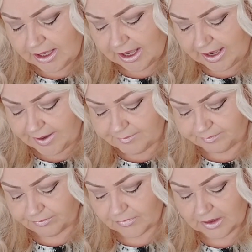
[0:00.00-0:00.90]

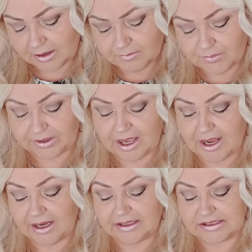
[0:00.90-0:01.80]
But yeah,
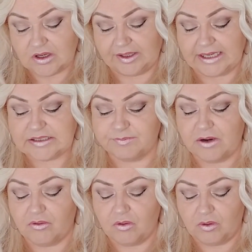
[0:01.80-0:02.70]
and it's got a nice
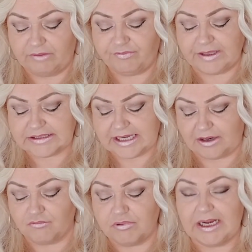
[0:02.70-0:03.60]
mirror. It feels like a
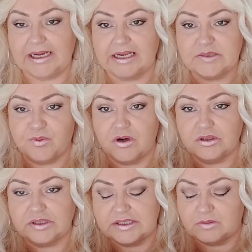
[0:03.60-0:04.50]
really nice
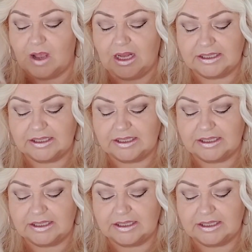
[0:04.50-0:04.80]
product as well.